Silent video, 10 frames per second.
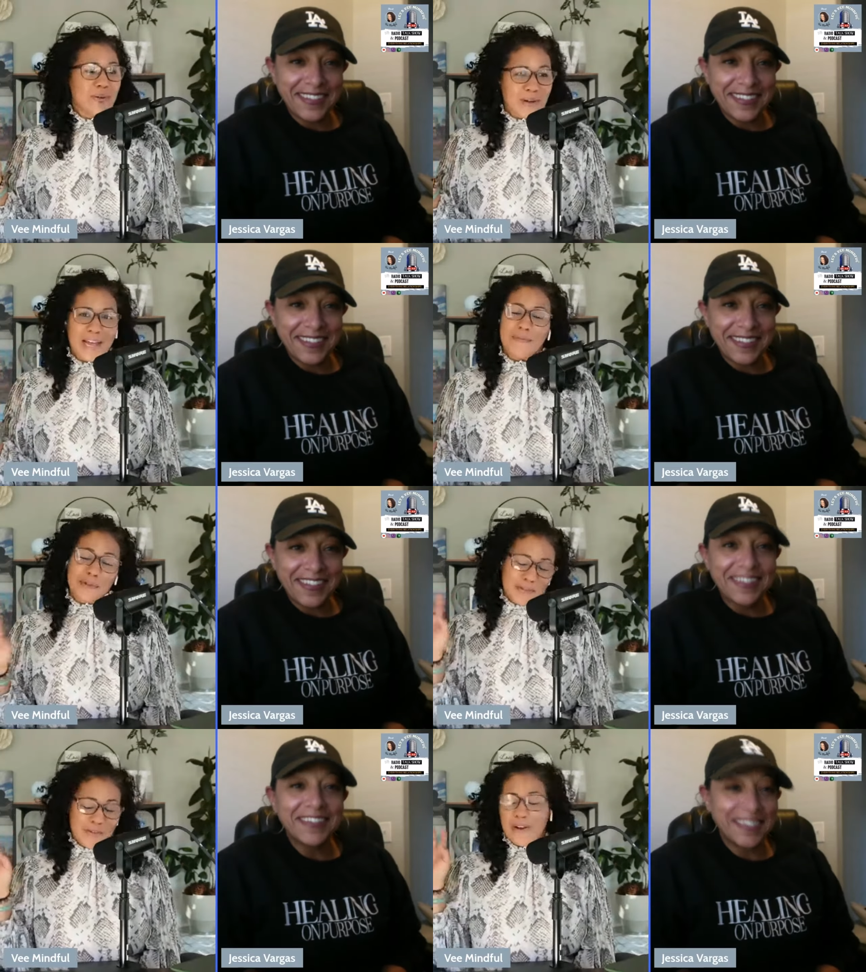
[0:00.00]
Speaker 1: Okay.
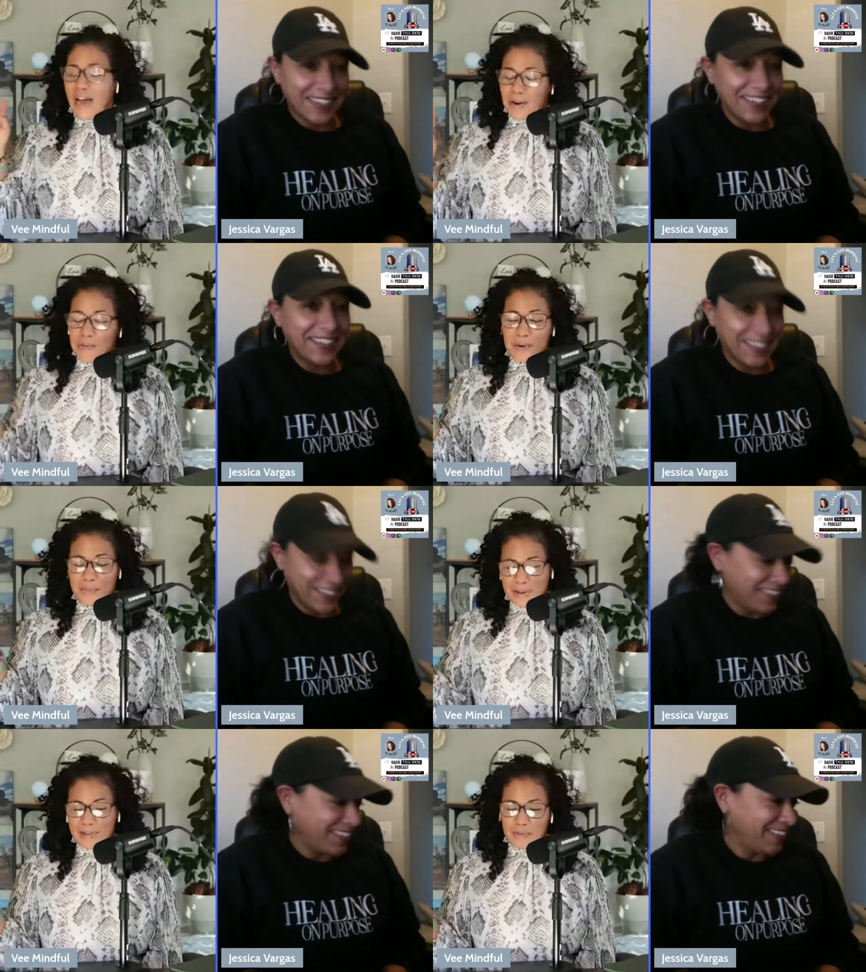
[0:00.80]
We just gonna. I don't want to
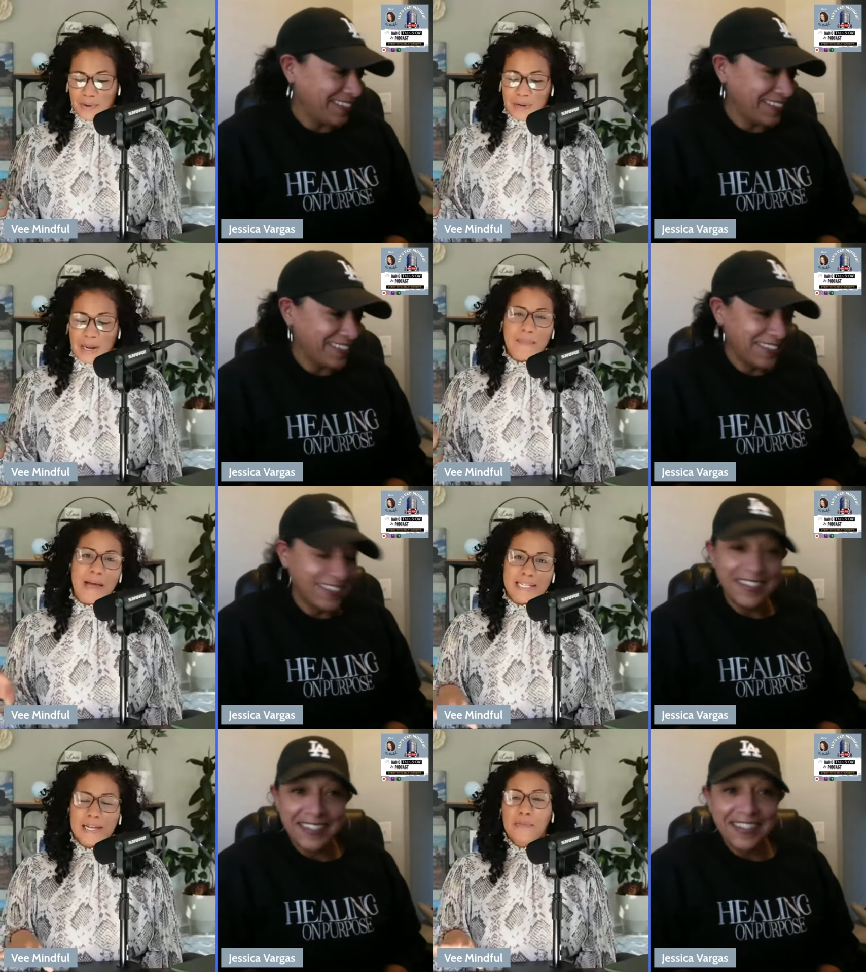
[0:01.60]
put his real name
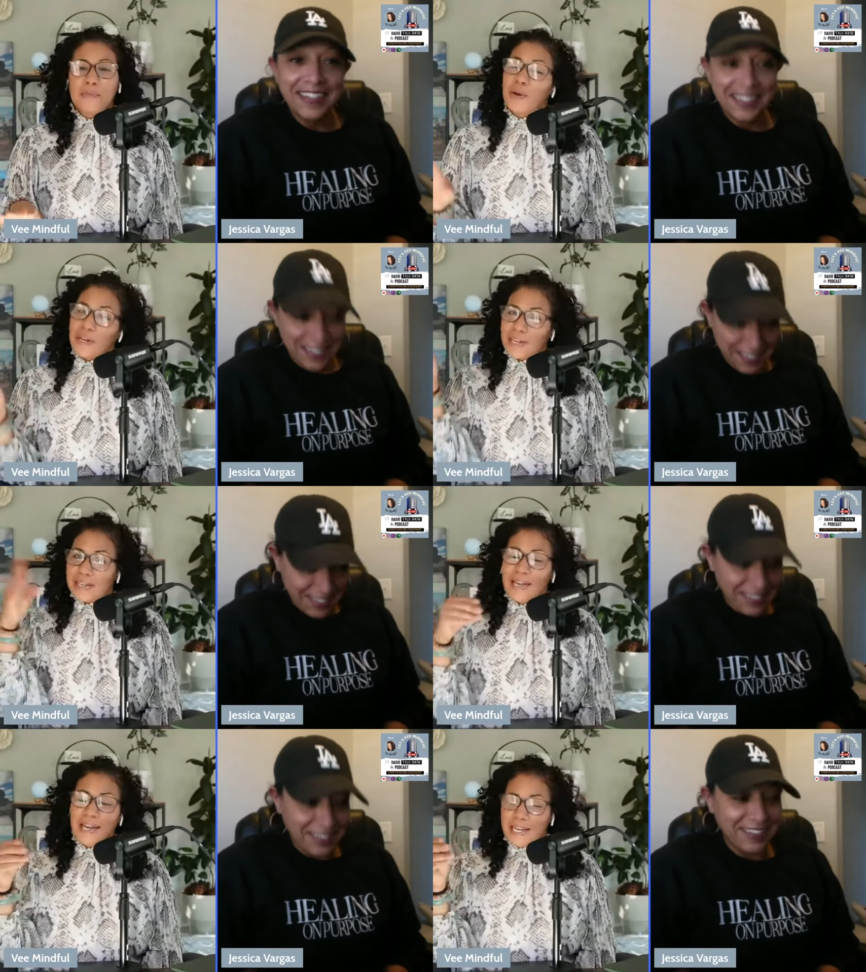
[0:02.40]
out there. We're gonna
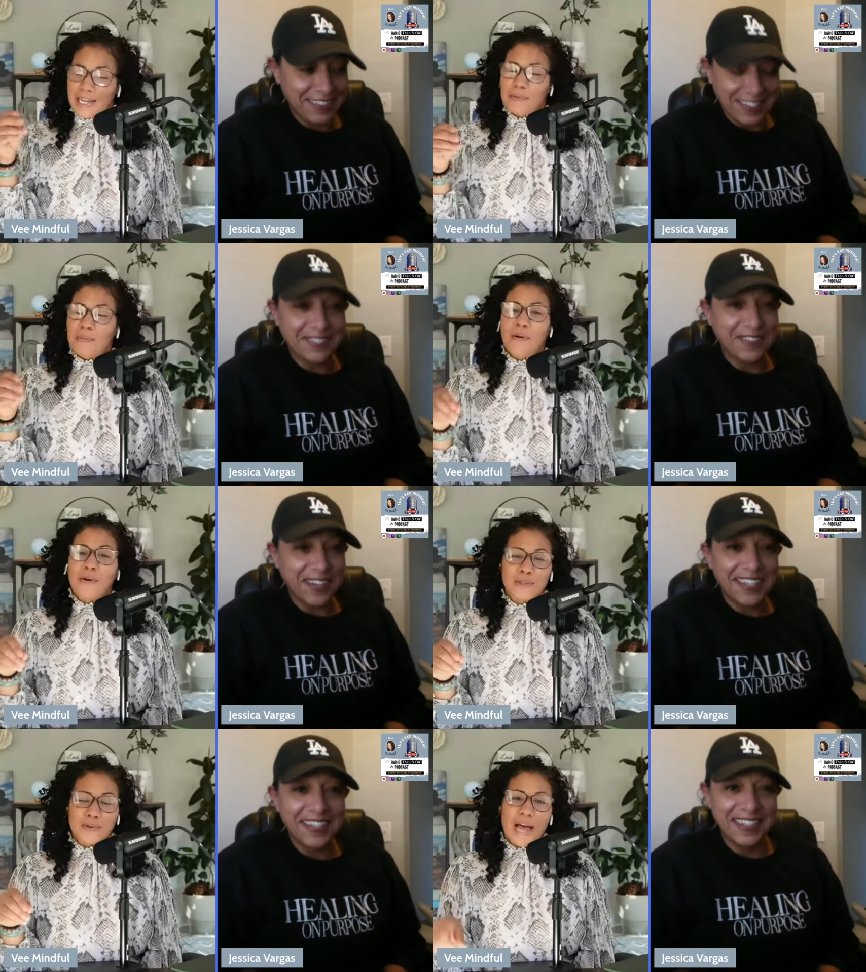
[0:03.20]
keep That's the
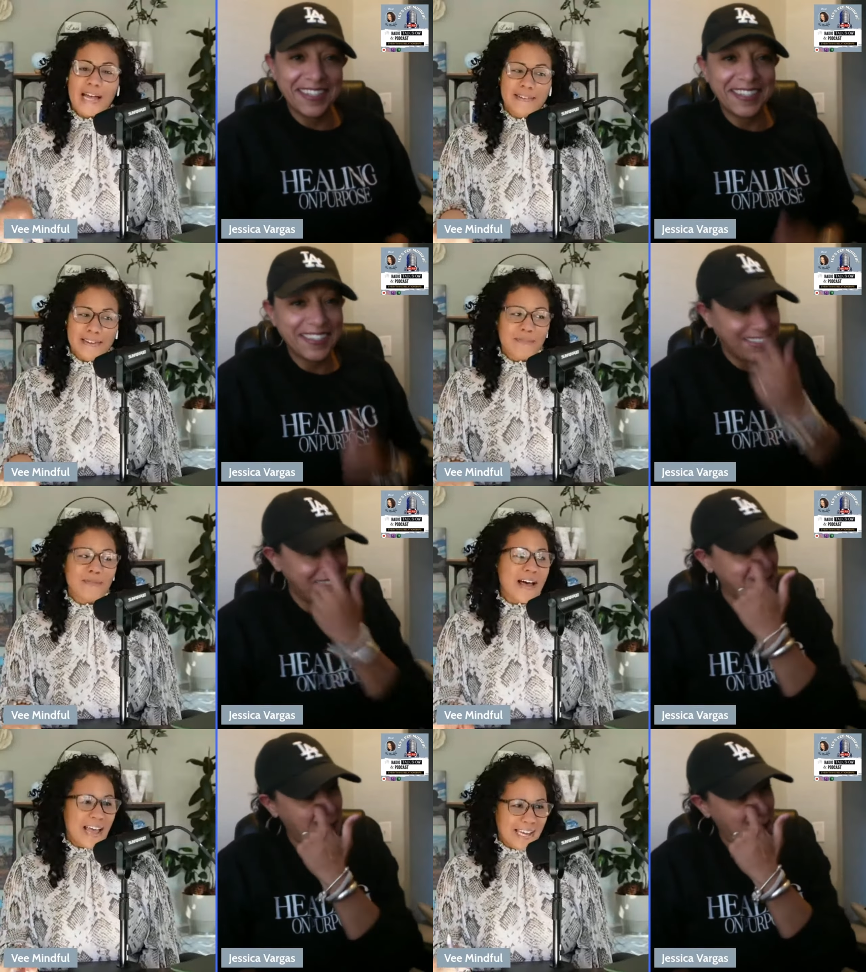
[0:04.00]
personal fine.
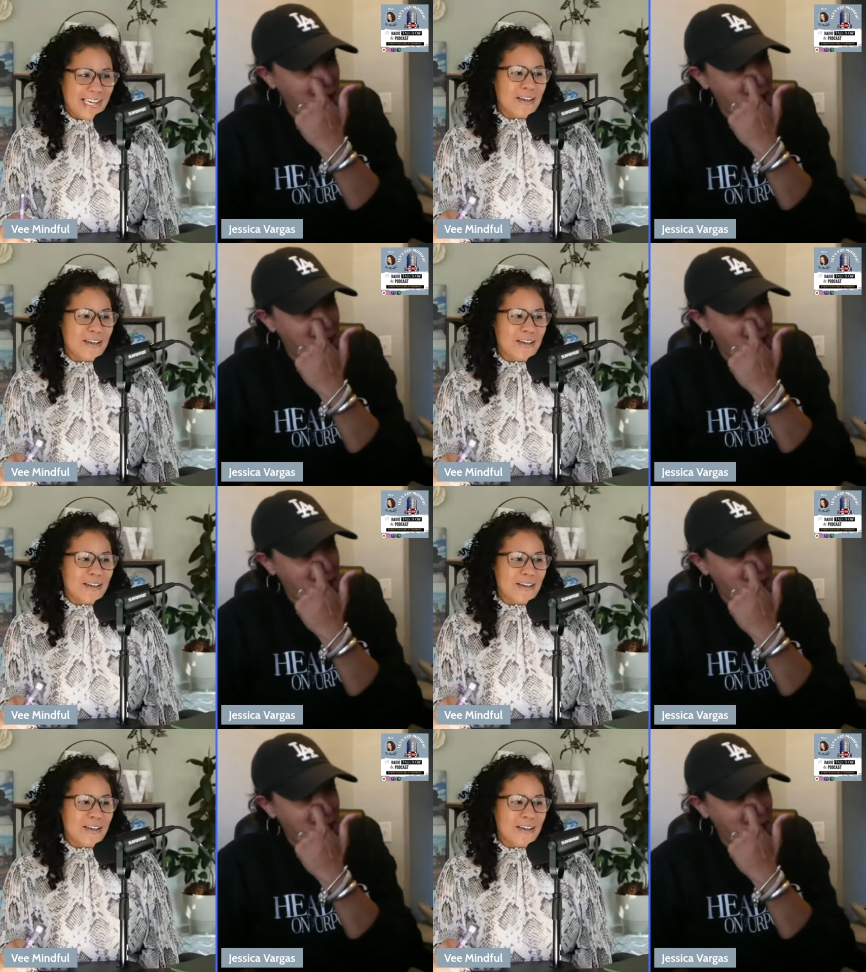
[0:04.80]
identifying